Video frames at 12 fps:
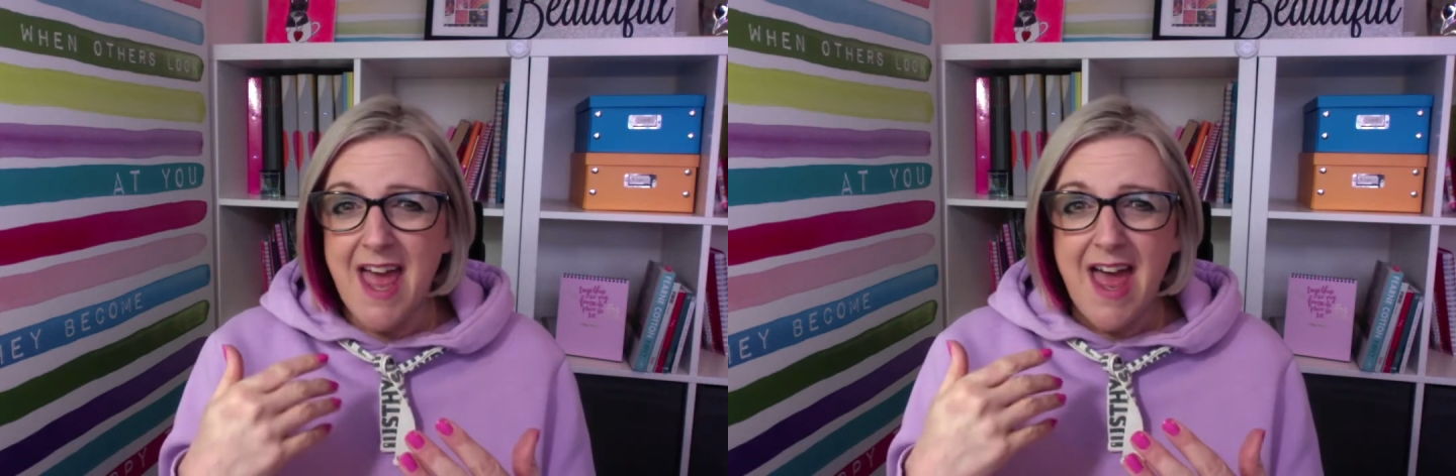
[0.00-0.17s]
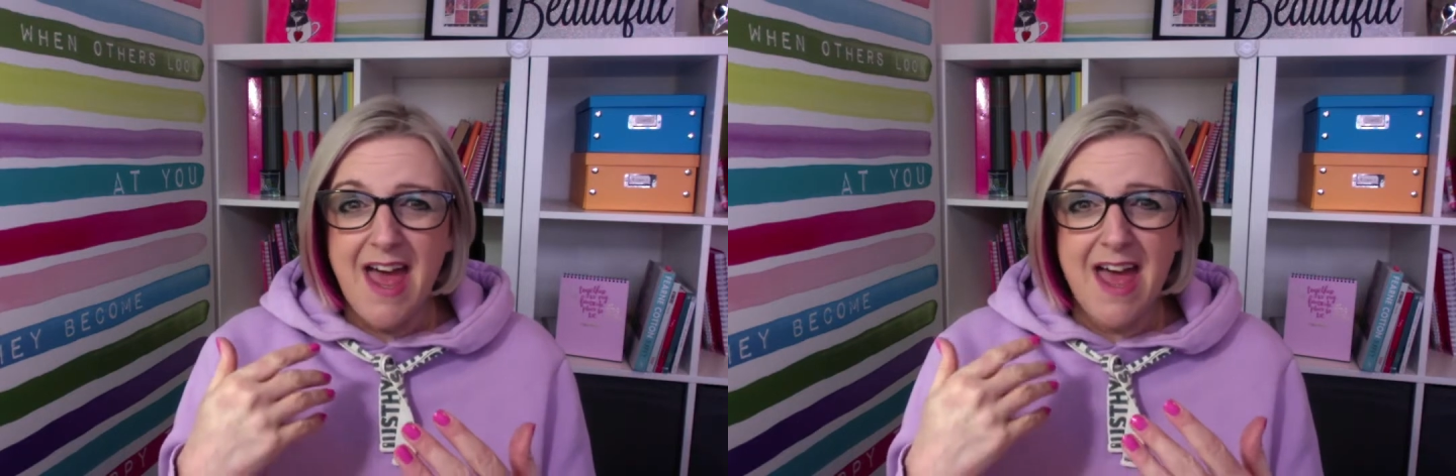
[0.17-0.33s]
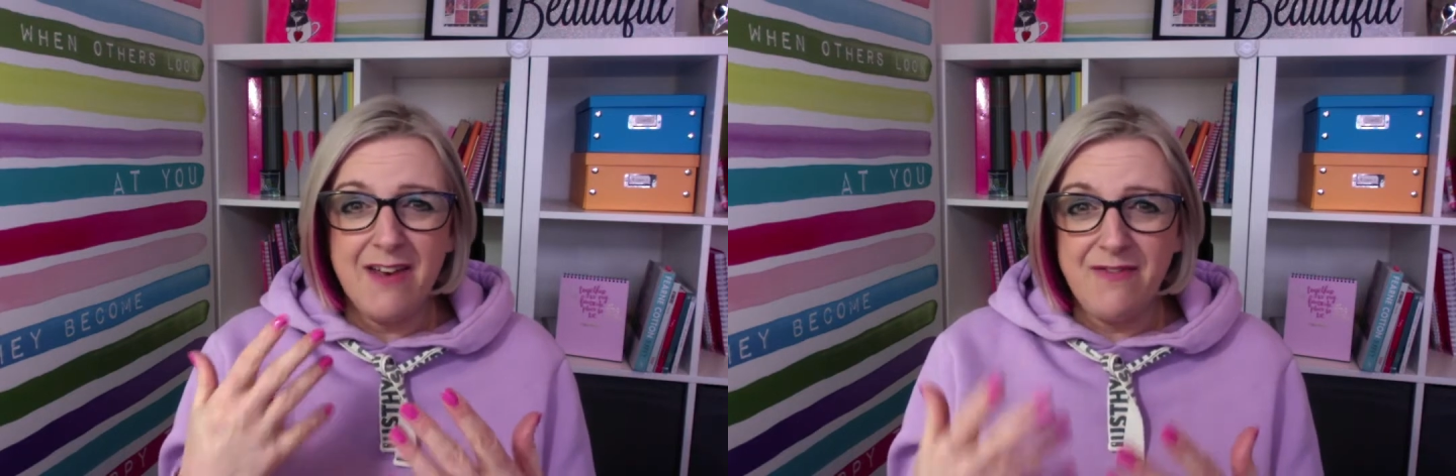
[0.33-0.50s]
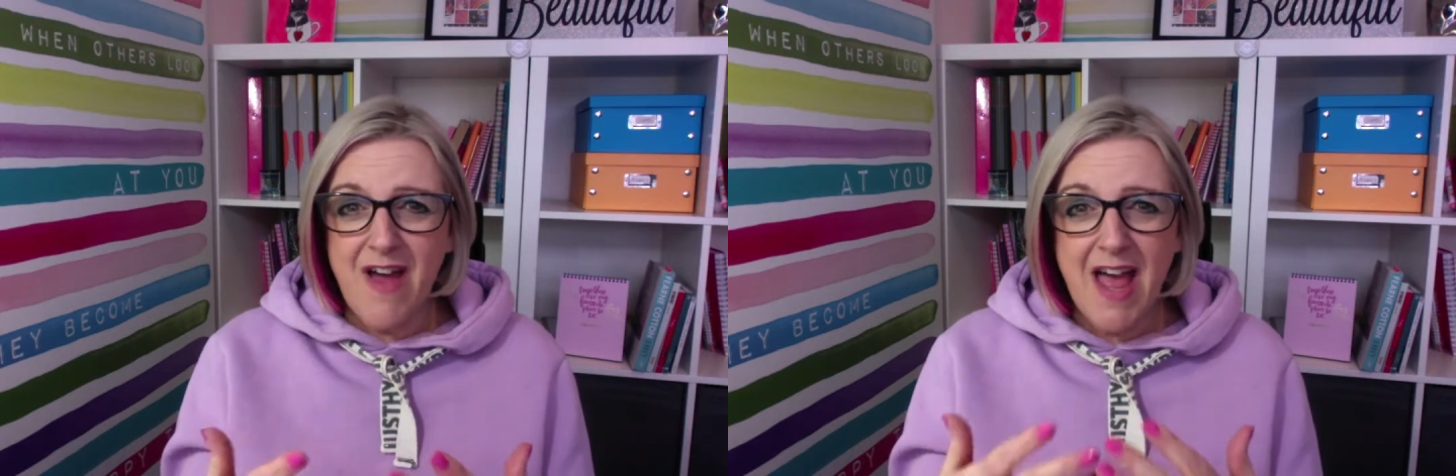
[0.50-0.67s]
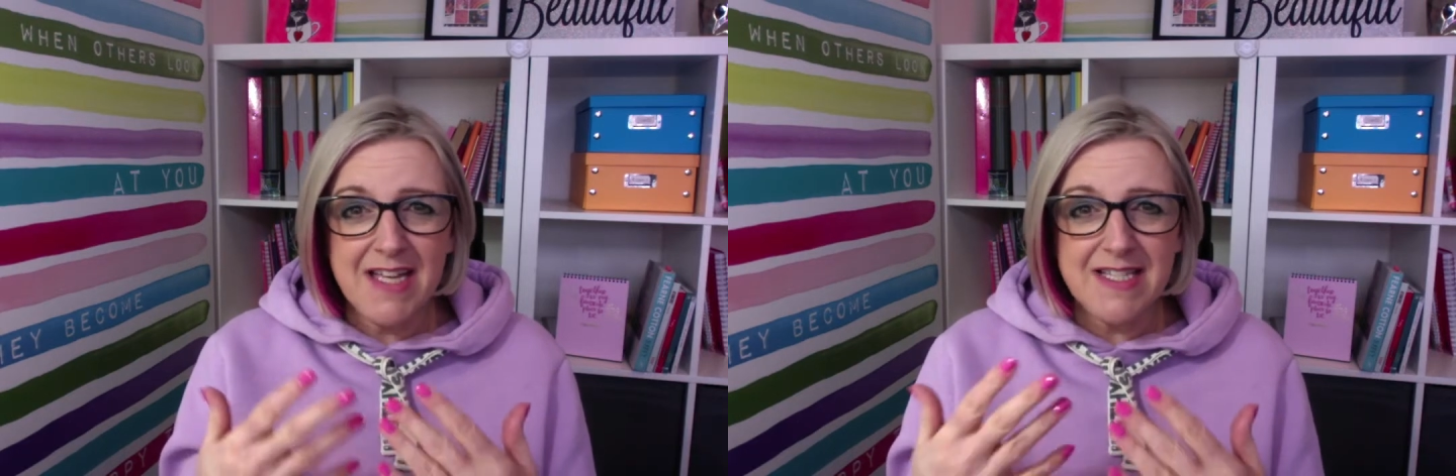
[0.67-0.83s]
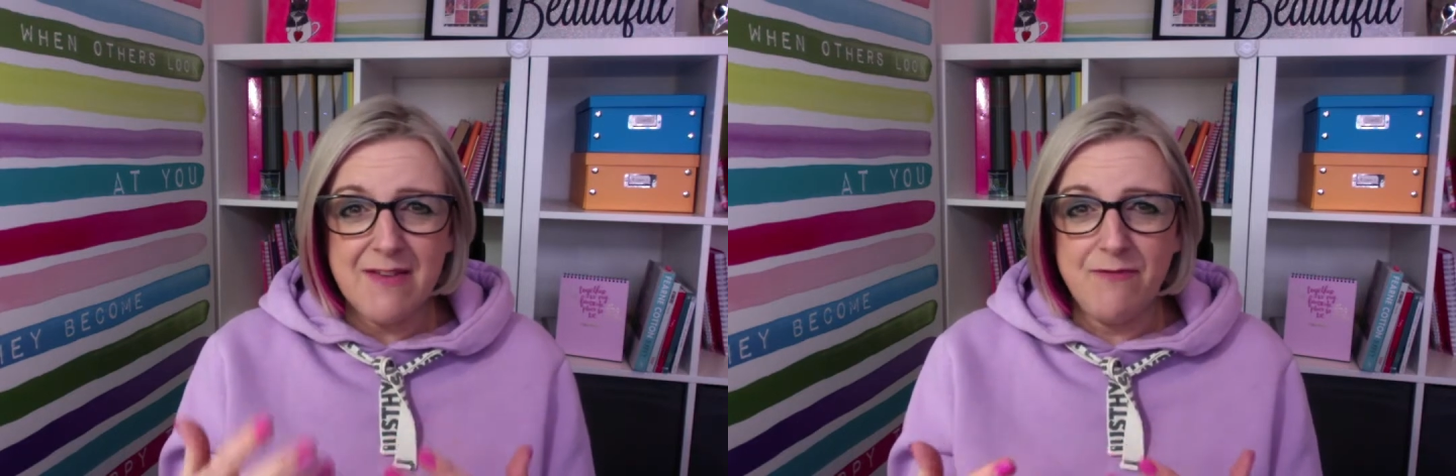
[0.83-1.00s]

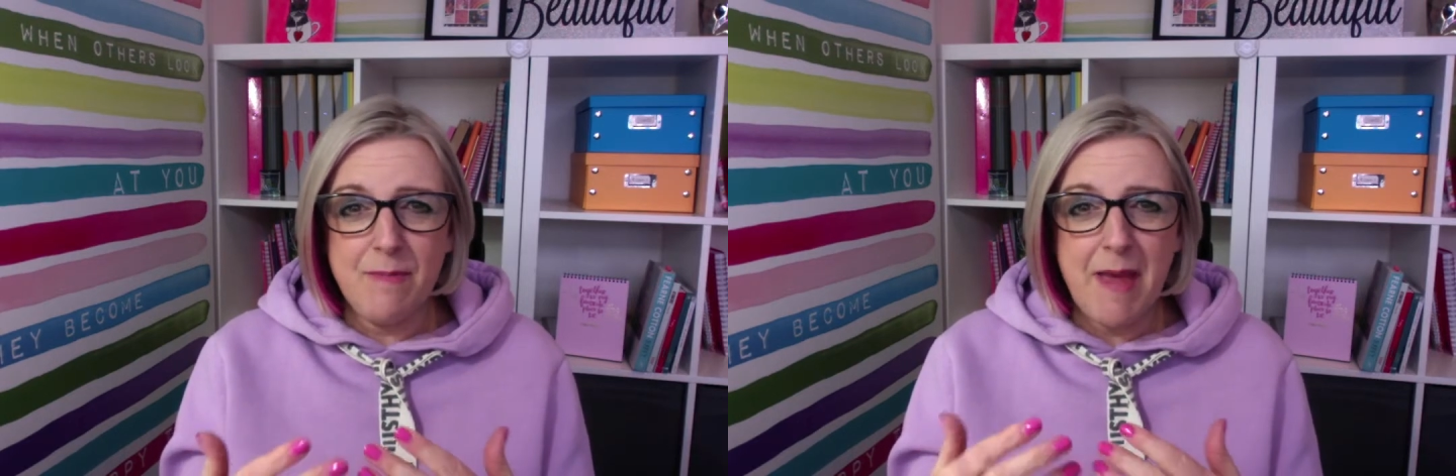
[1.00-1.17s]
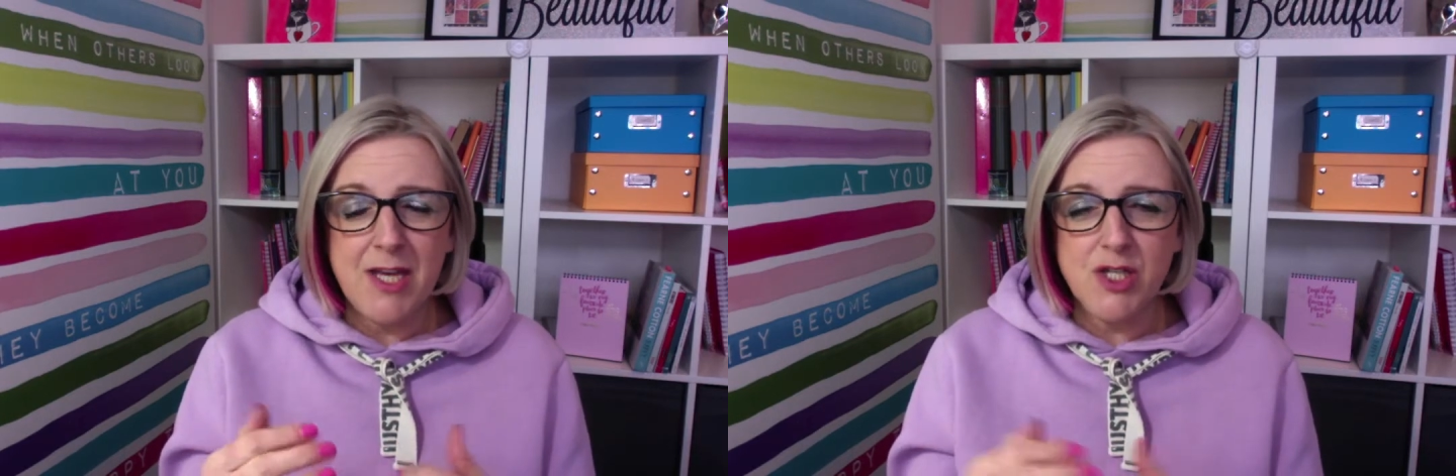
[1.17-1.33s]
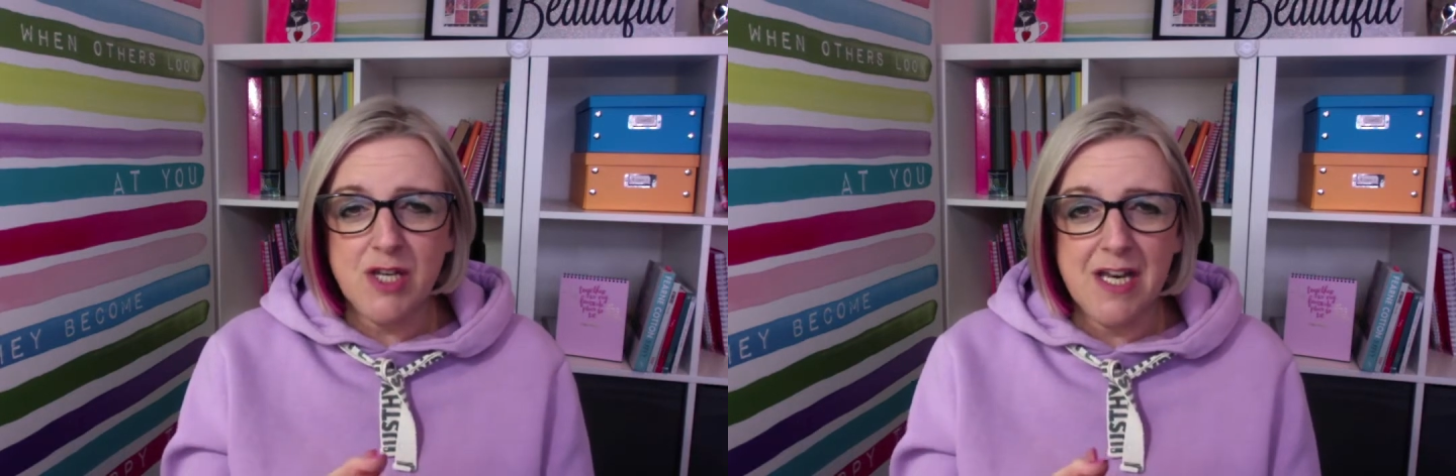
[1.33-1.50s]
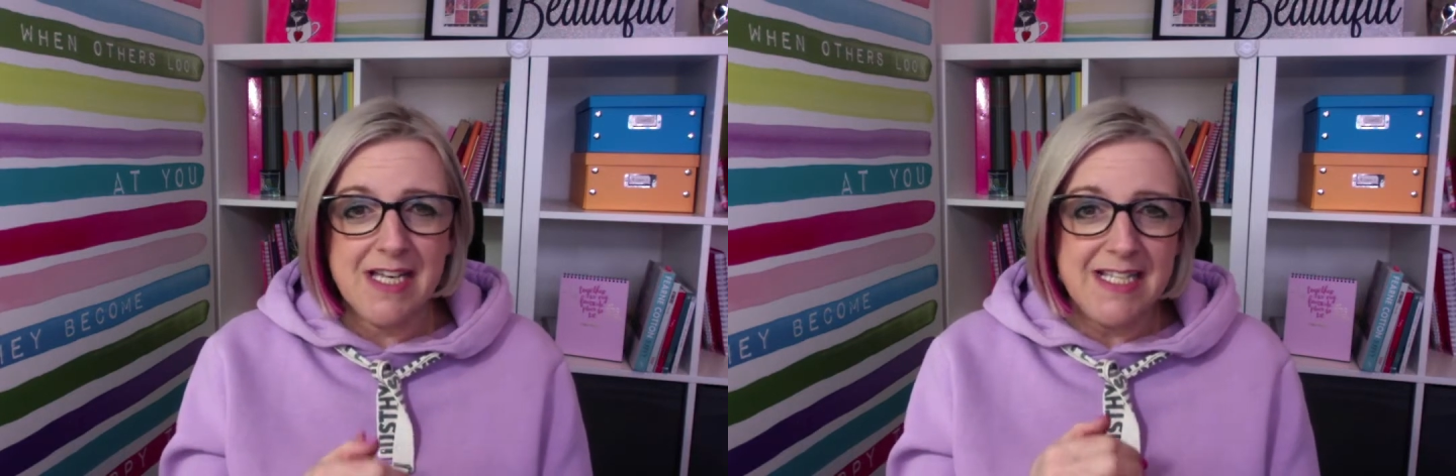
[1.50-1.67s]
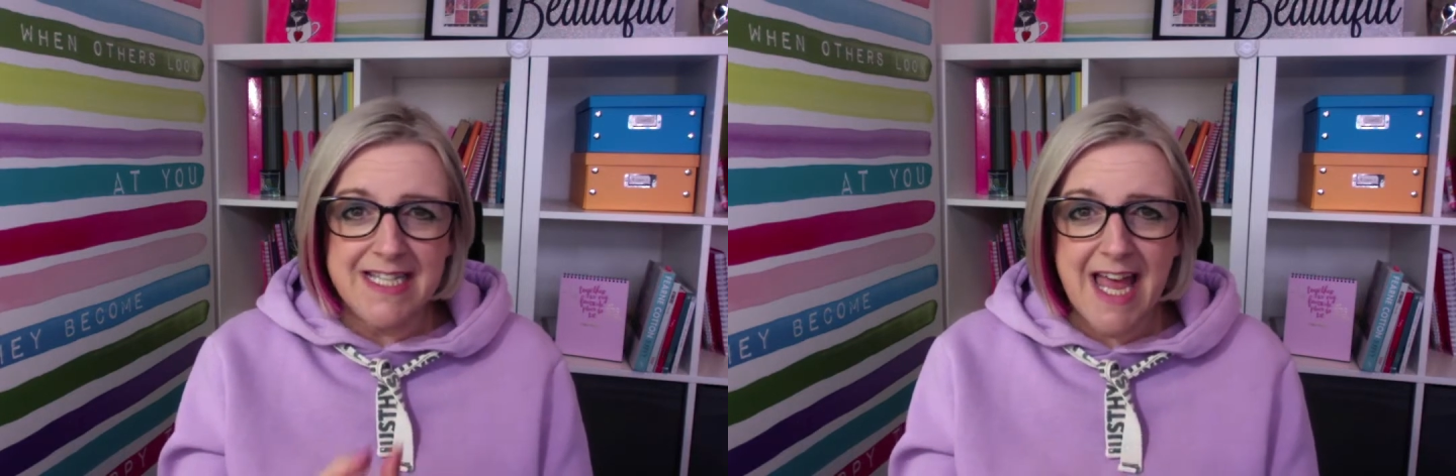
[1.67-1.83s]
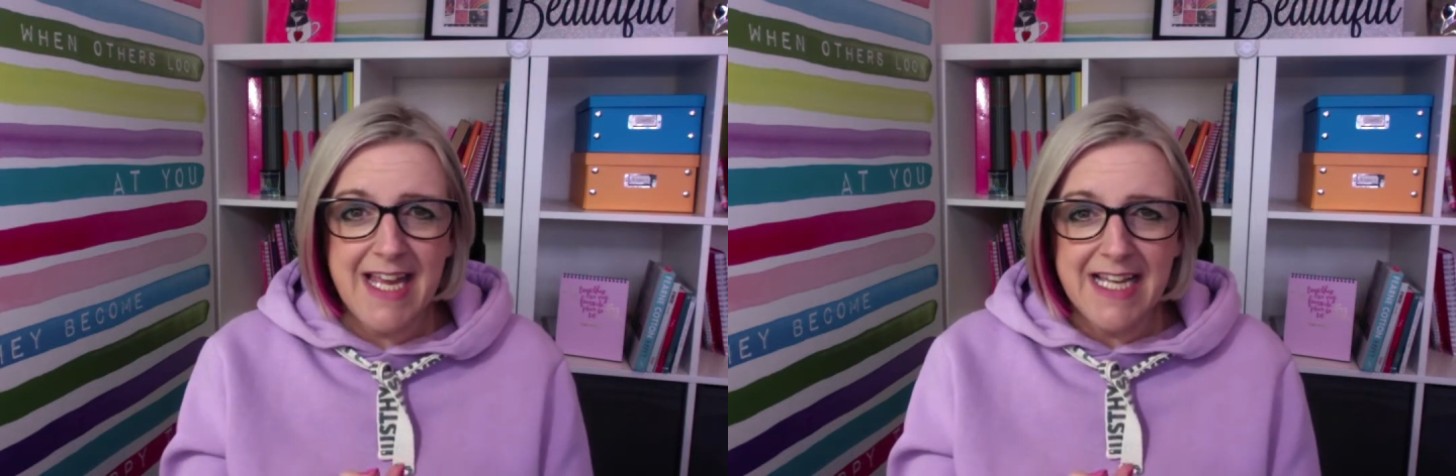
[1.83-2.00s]
advice, information and
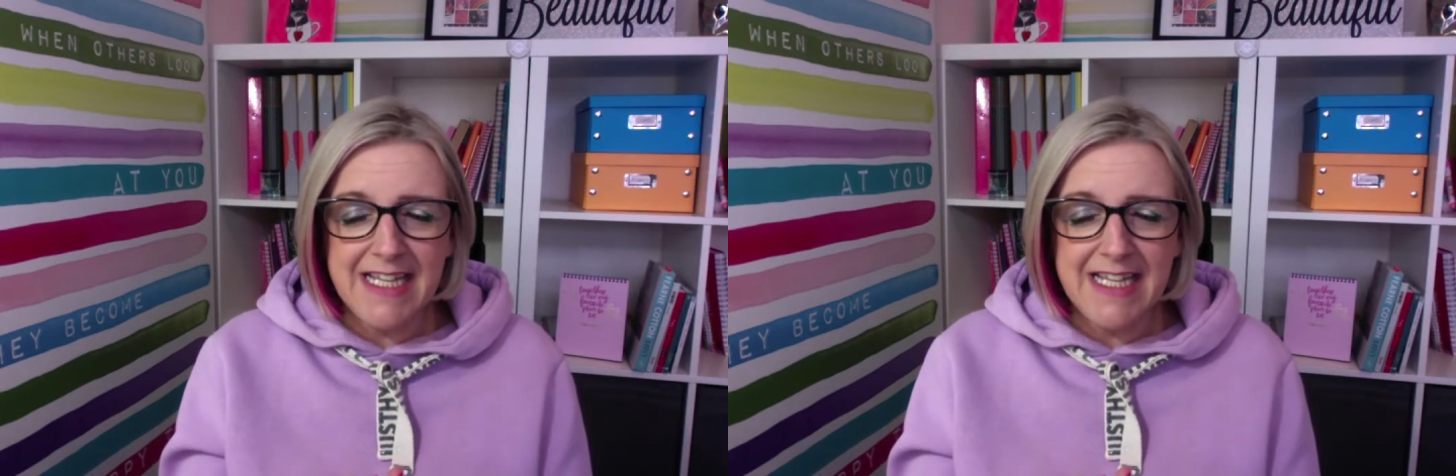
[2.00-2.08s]
design